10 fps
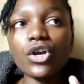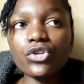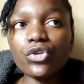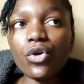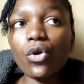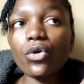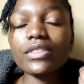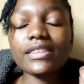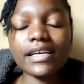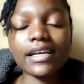
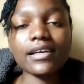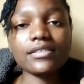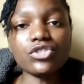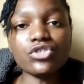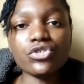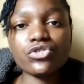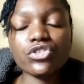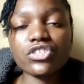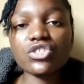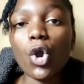know the
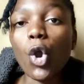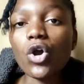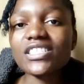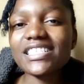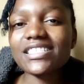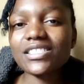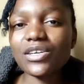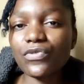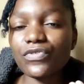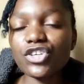nutritional content
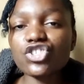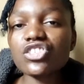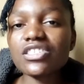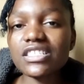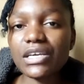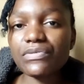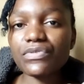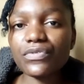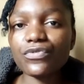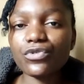of each and
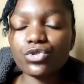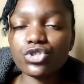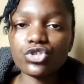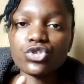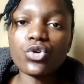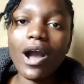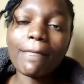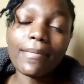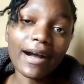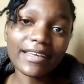every food you are
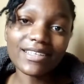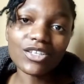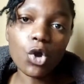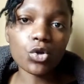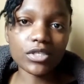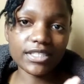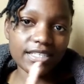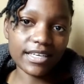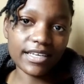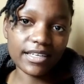buying or
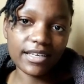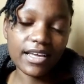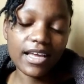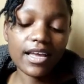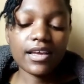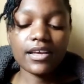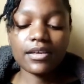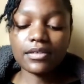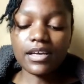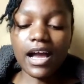taking.
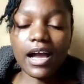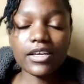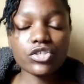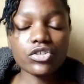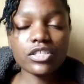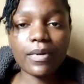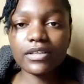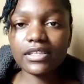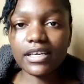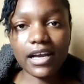I talked
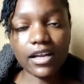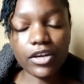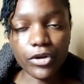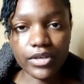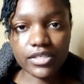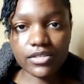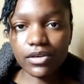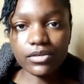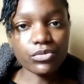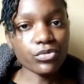about the calories,
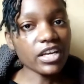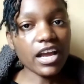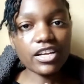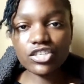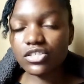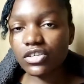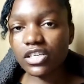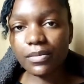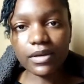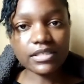so we are just
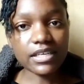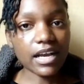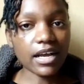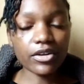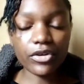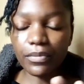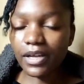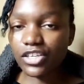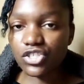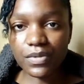talking about calorie
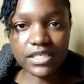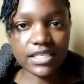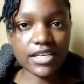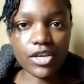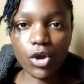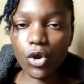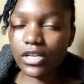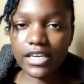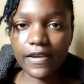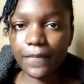management here
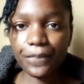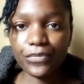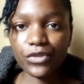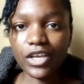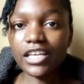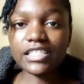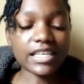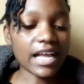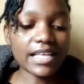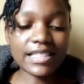only.
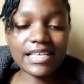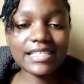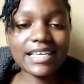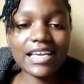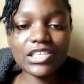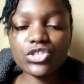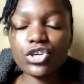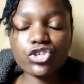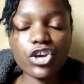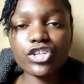And in this case,
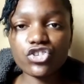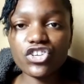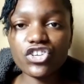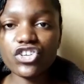you're trying to